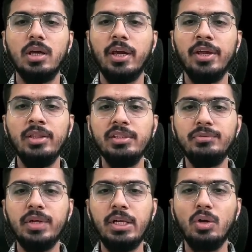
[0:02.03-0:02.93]
In this
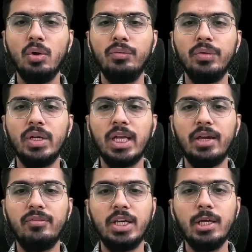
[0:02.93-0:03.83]
video, we will
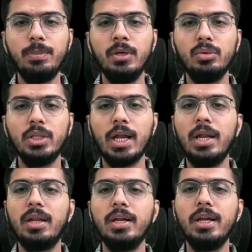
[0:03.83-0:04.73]
dive deep into the
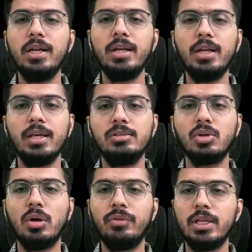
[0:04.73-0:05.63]
intricate details
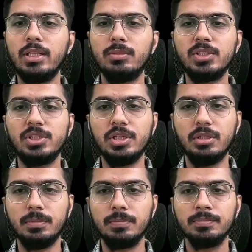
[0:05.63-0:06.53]
of a lathe
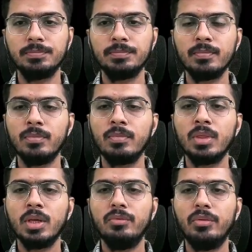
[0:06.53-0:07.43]
machine.
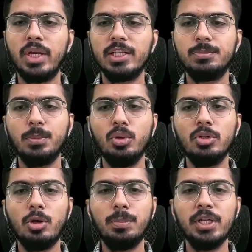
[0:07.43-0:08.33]
We will explore
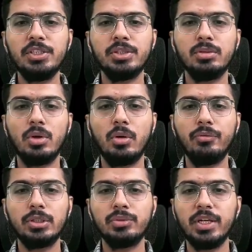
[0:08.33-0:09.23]
the operation of
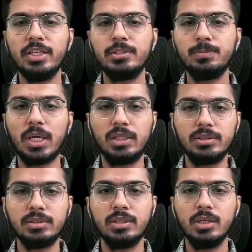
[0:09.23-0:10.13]
its various
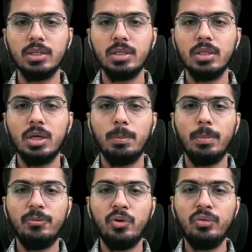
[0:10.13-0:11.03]
parts.
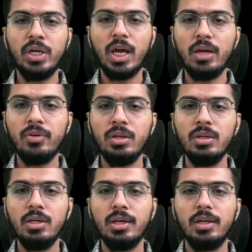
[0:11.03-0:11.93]
Before we dive
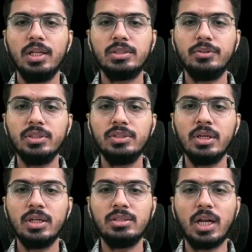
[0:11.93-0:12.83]
in, let's first
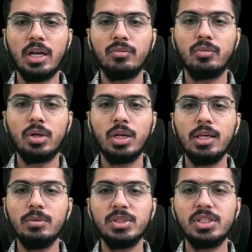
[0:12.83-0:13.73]
understand what a
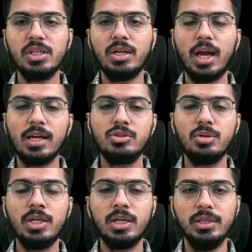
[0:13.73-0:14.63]
lathe machine
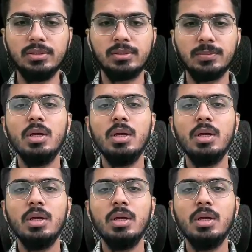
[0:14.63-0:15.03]
actually is.